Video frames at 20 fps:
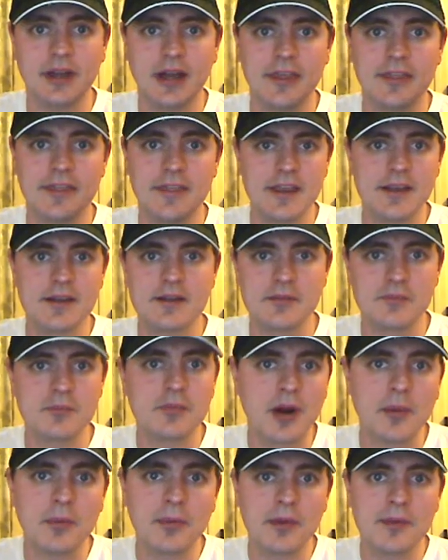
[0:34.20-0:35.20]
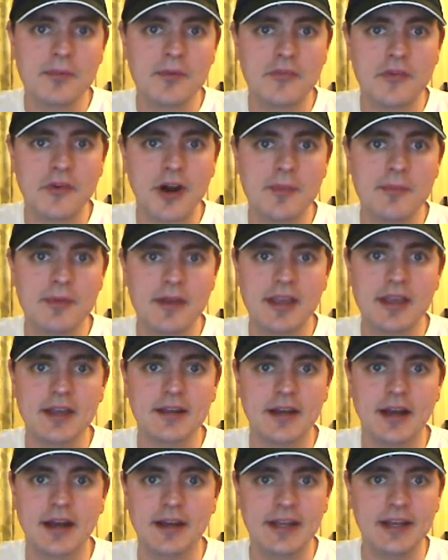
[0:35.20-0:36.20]
I think probably before I
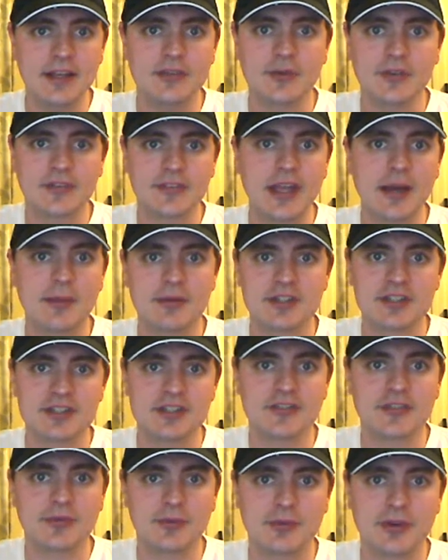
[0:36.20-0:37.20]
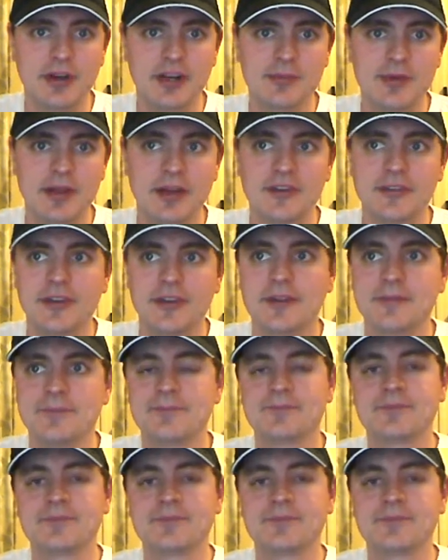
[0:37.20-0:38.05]
begin, I need to establish some credibility.